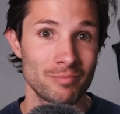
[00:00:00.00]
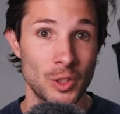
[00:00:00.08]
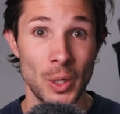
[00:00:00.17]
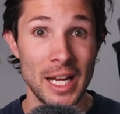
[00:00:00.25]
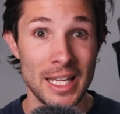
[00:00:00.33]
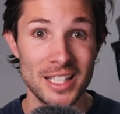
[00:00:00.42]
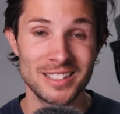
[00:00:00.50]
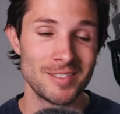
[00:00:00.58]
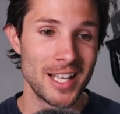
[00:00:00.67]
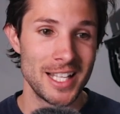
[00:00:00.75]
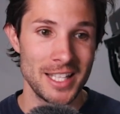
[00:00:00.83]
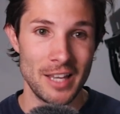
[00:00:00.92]
Great.
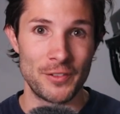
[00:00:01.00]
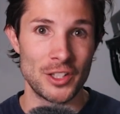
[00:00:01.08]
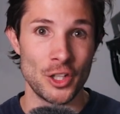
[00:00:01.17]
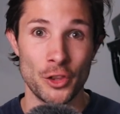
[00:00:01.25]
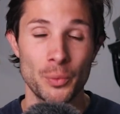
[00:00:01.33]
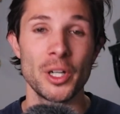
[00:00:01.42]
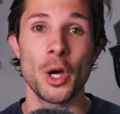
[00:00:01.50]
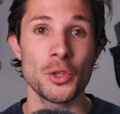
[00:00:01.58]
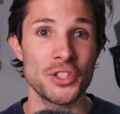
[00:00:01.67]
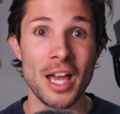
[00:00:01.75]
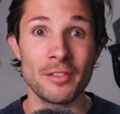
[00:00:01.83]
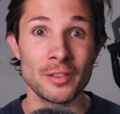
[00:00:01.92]
If it's a
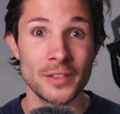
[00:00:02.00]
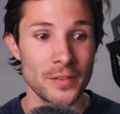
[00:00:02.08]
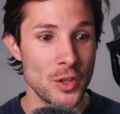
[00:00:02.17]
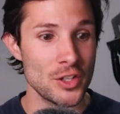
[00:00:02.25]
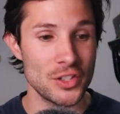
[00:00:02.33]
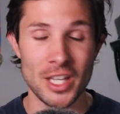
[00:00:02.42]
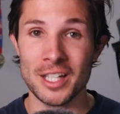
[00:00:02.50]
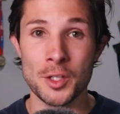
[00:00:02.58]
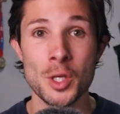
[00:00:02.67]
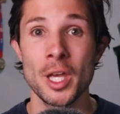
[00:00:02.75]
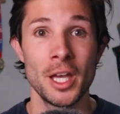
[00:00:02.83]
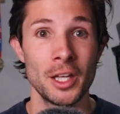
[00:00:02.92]

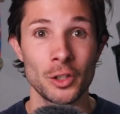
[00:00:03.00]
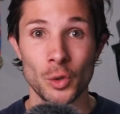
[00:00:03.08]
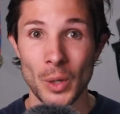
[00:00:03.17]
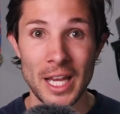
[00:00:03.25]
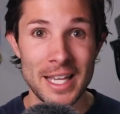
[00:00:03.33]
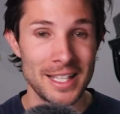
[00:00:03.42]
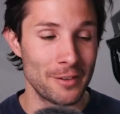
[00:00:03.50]
307.56, great.